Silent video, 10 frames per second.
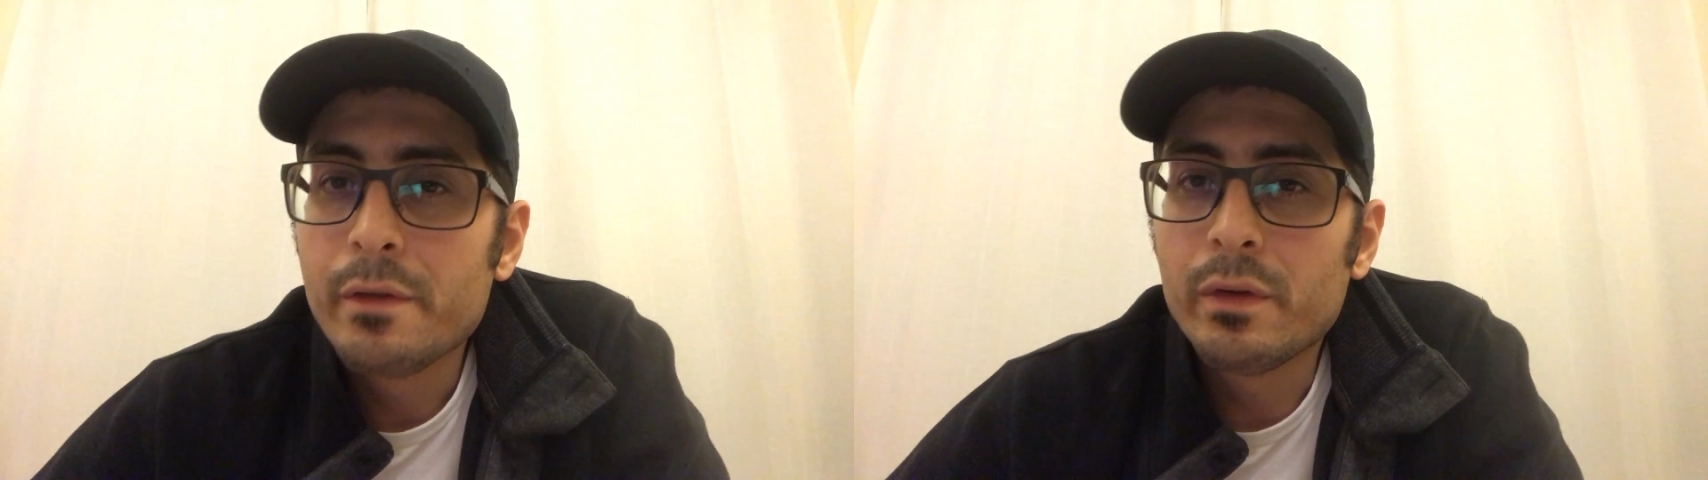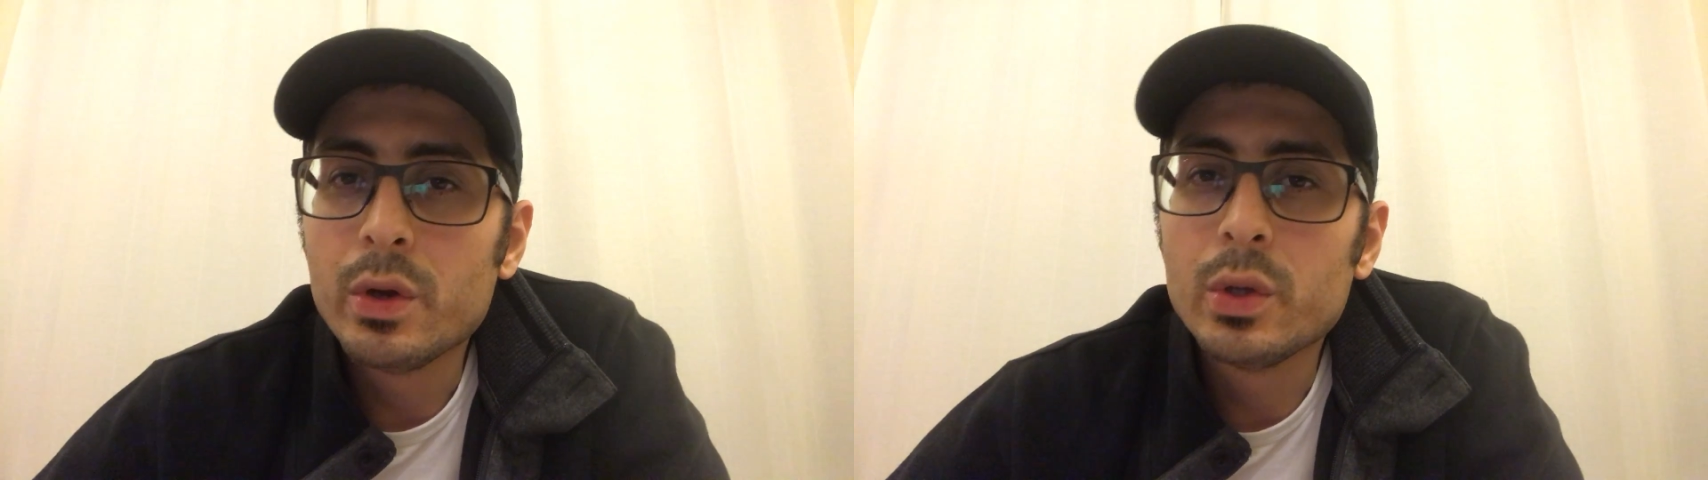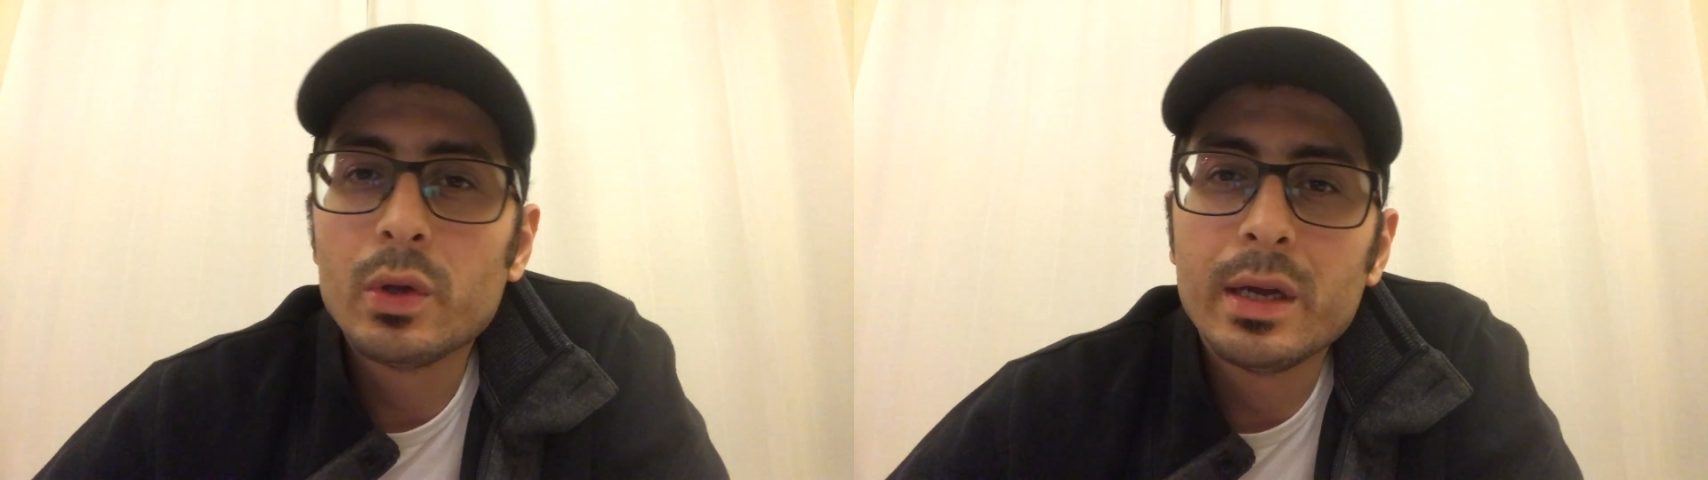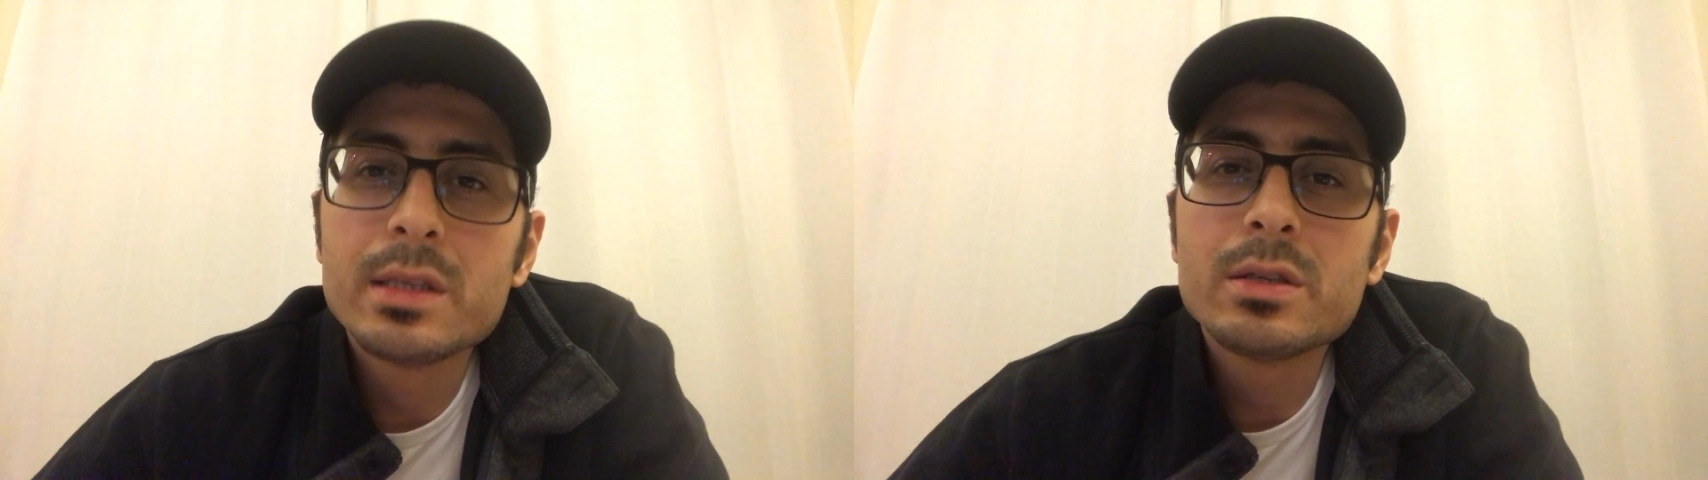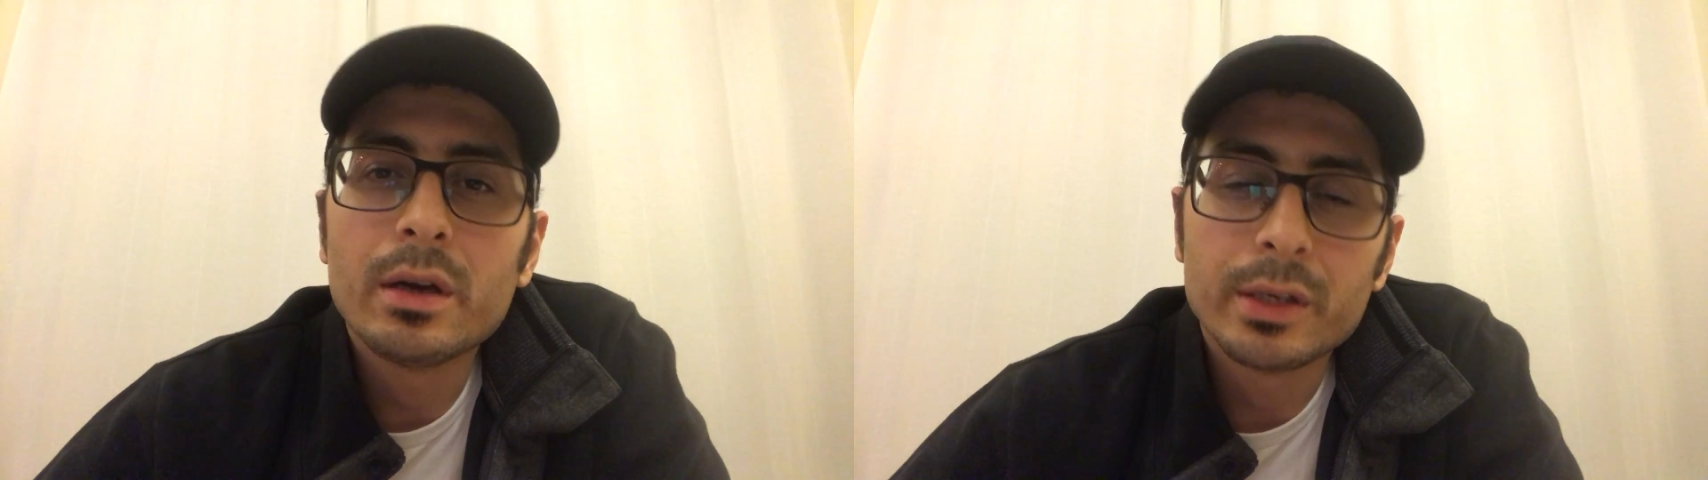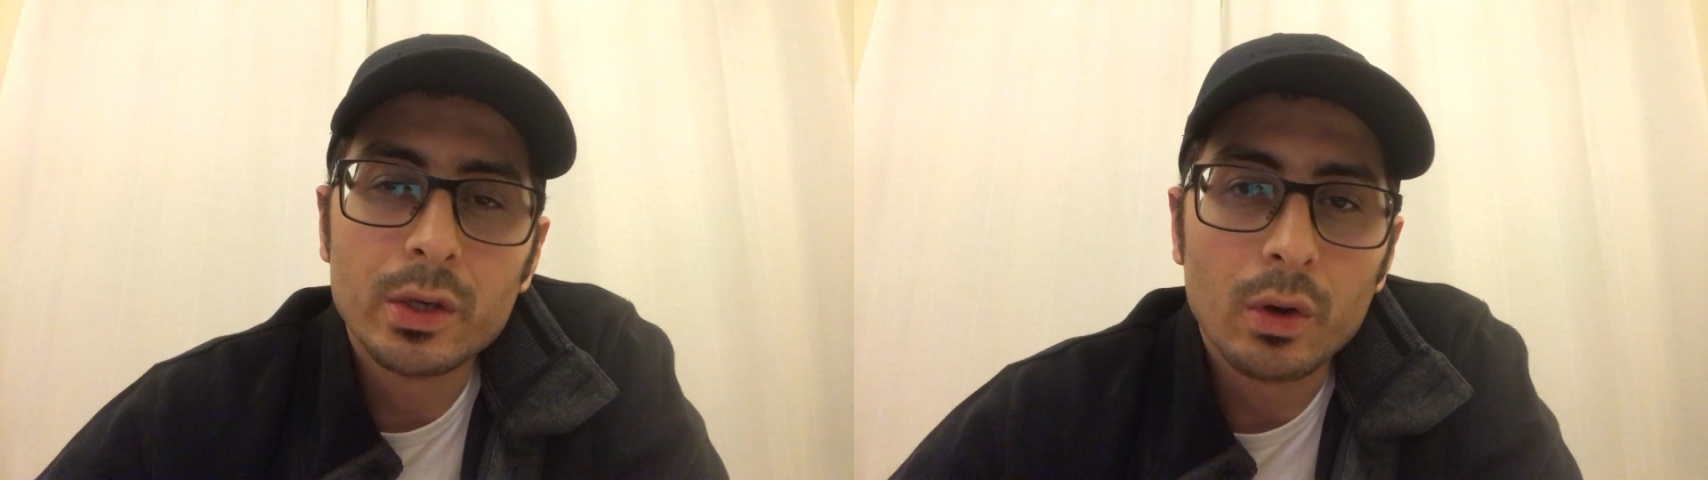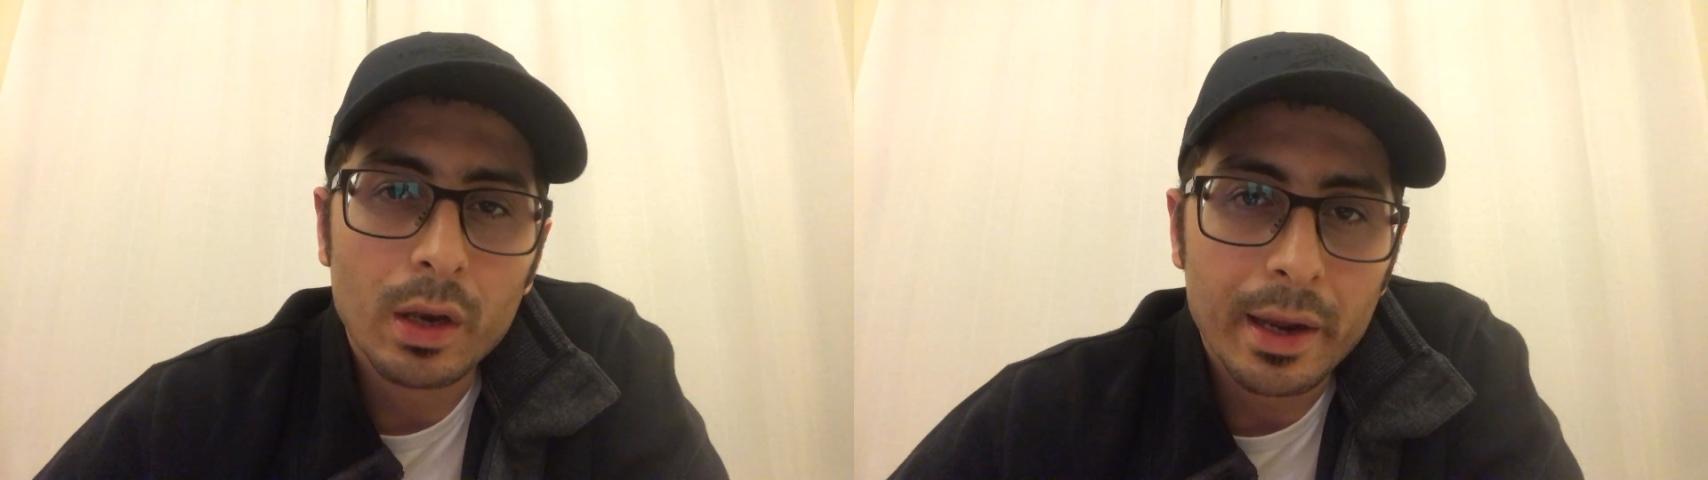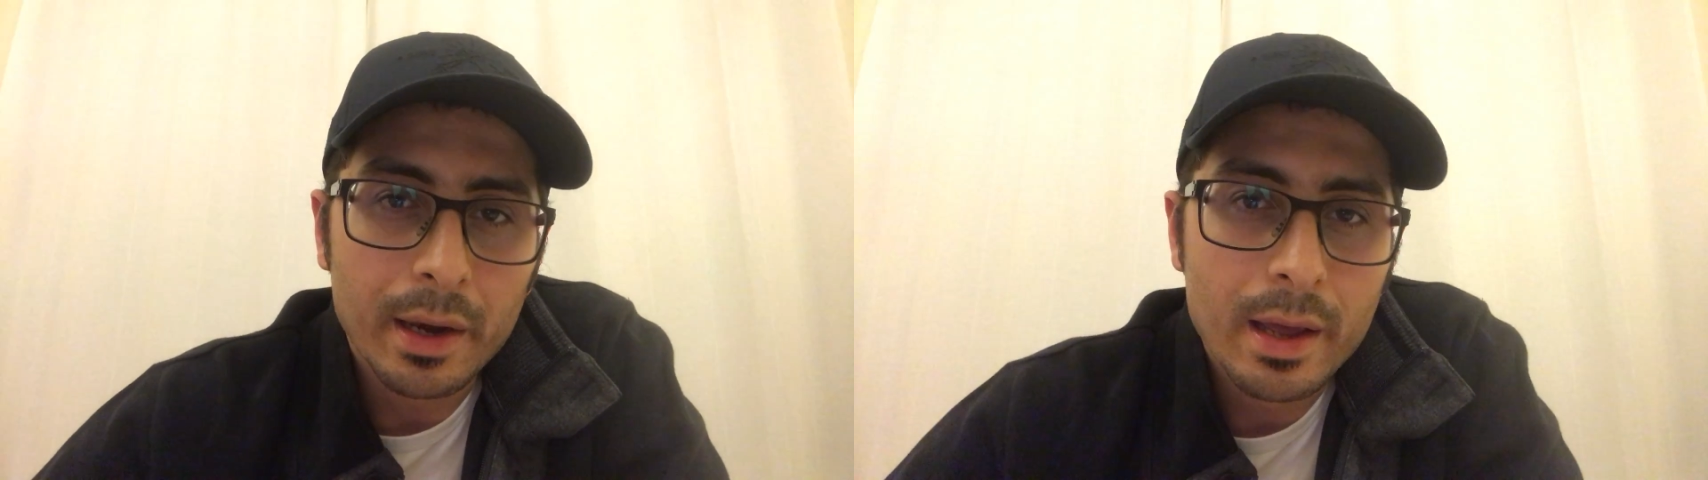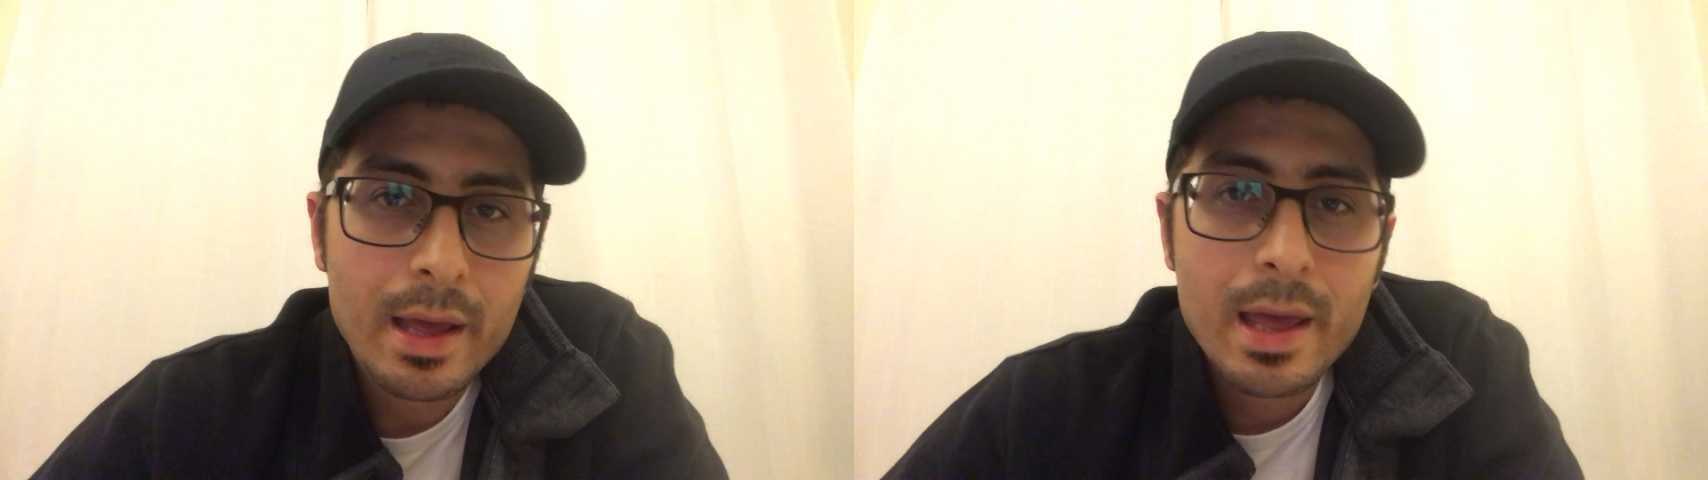for you to get started online.